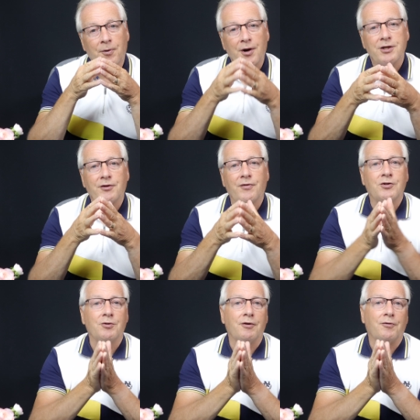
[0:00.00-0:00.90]
praise of
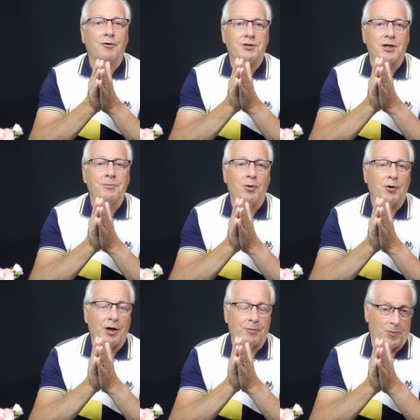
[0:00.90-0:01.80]
this unit for its
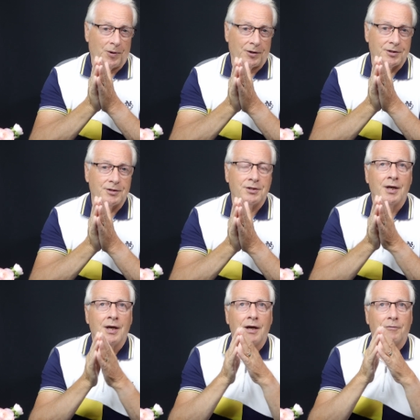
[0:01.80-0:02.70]
input capabilities,
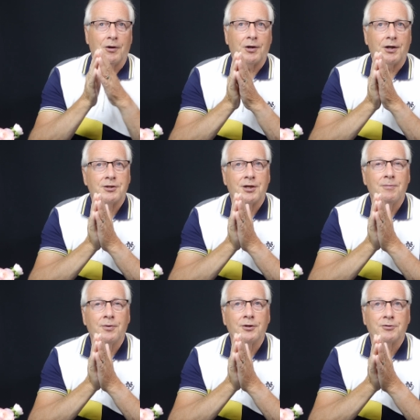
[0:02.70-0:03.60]
if we look at its
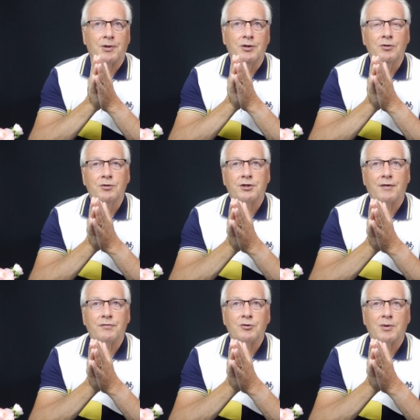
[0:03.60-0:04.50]
inputs we can use
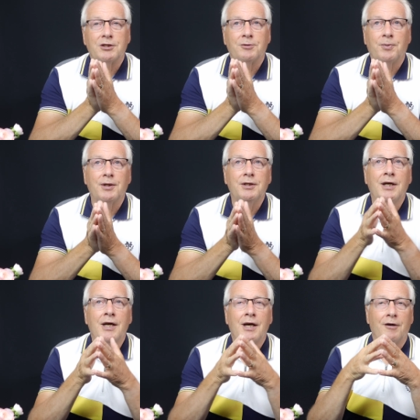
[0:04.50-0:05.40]

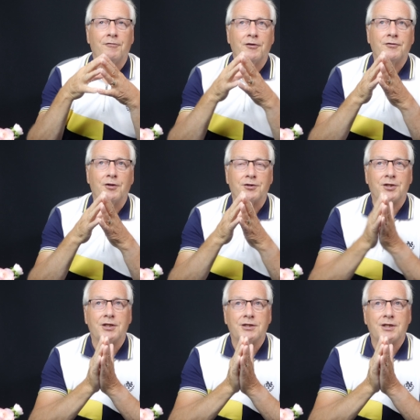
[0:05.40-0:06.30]
720p at 50 or
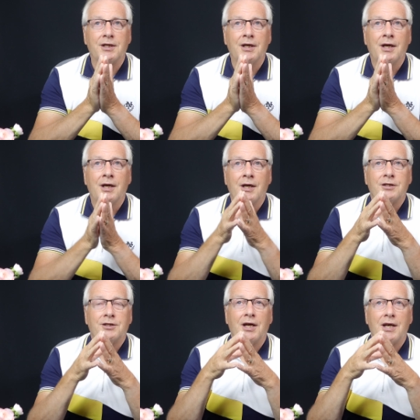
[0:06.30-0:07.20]
60,
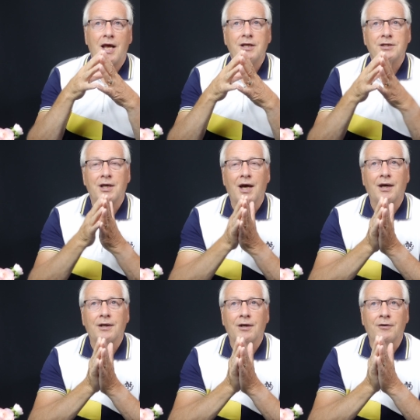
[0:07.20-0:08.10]

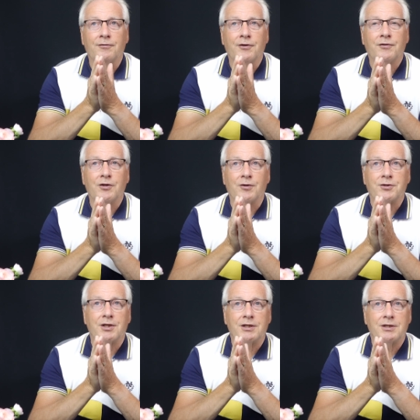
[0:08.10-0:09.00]
1080i at 50 or
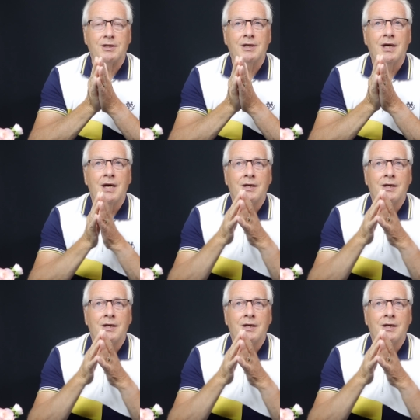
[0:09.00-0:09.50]
60,